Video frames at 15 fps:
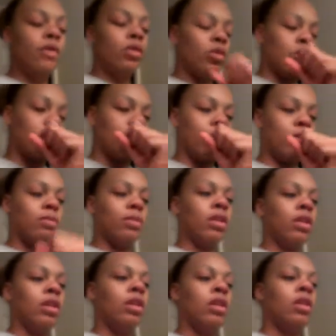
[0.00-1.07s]
Oh, excuse
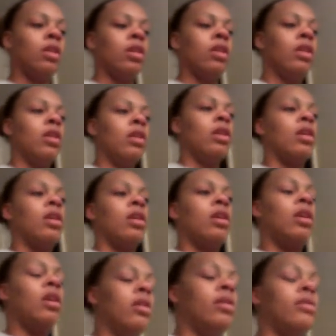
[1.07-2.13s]
me.
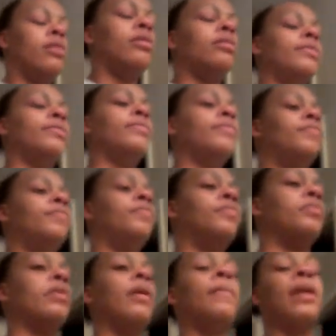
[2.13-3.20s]
Um,
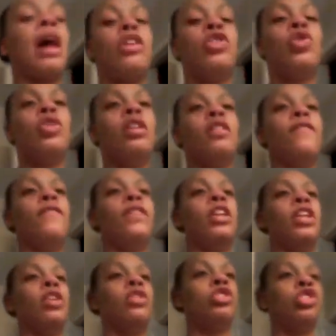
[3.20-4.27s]
but I'll do another
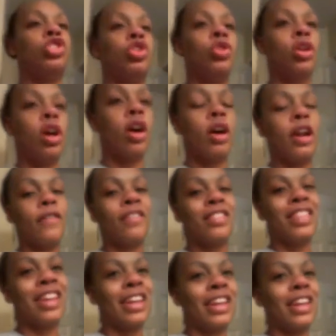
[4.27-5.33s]
video and show y'all
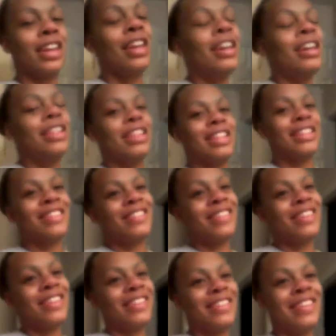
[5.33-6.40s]
everything that's
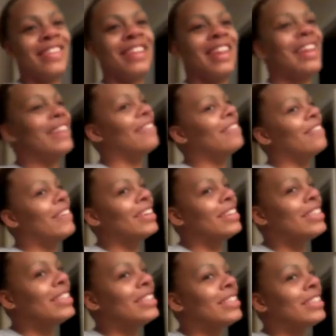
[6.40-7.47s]
going on and
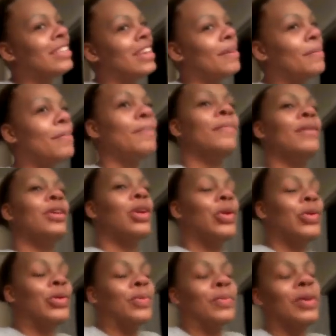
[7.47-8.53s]
what's you
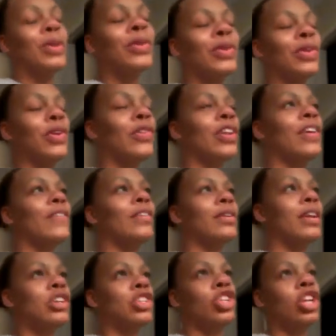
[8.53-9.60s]
know been going on or whatever, and
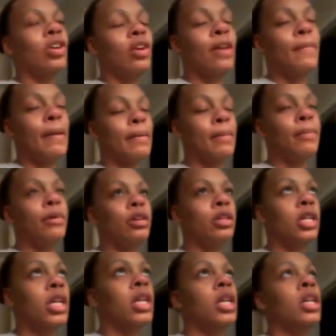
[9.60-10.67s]
I'll show you her baby
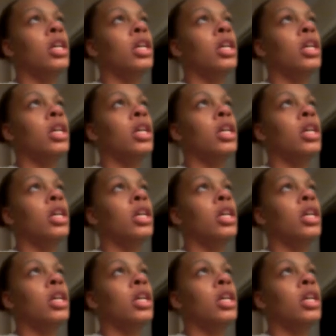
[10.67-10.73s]
book